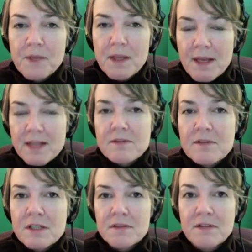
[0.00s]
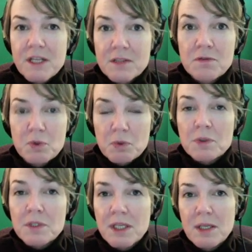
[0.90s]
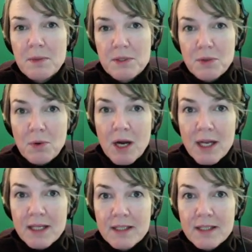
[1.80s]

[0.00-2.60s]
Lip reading: That's a very effective tool to keep us quiet.